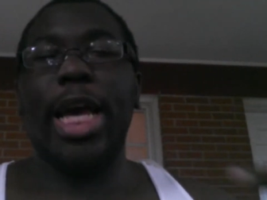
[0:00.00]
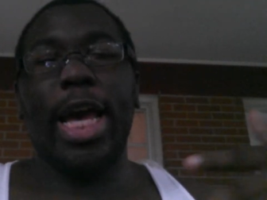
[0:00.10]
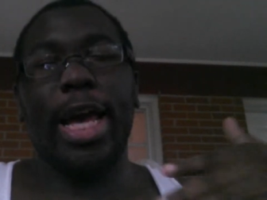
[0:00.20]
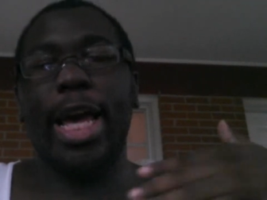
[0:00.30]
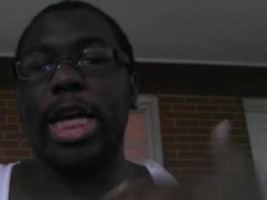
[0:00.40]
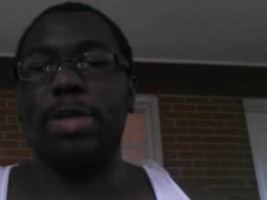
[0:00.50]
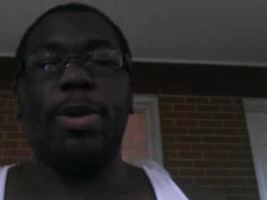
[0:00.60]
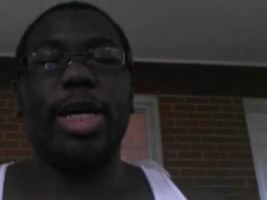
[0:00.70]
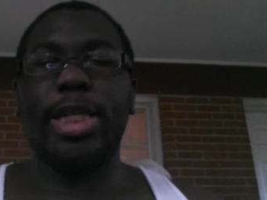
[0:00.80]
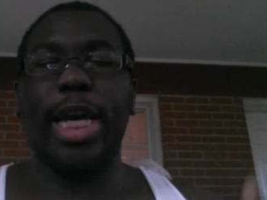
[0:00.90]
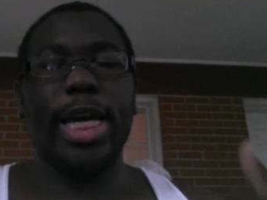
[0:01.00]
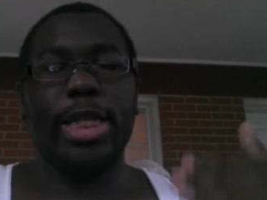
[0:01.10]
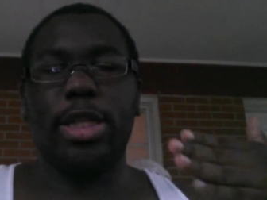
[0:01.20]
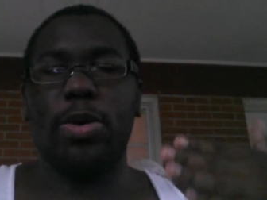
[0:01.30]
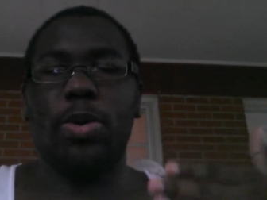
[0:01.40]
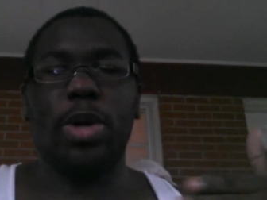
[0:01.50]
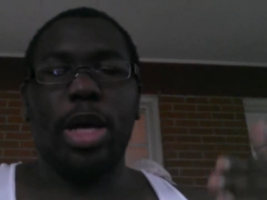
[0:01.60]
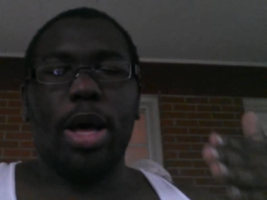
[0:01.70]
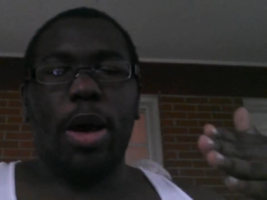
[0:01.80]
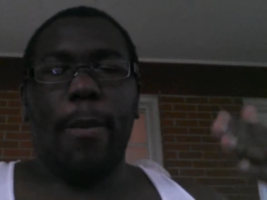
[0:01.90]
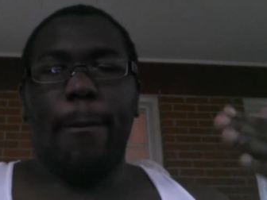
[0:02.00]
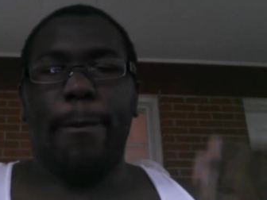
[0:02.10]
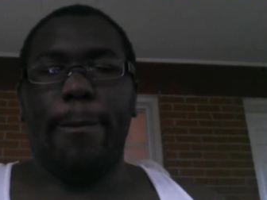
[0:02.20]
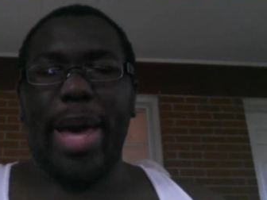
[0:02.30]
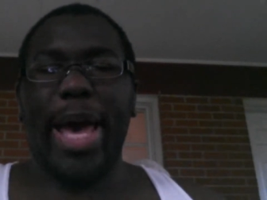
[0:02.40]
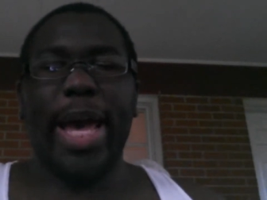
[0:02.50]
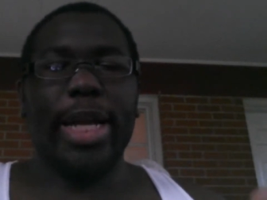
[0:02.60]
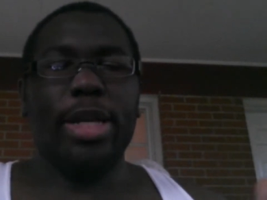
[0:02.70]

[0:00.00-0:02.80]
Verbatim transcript: and Xbox get into bad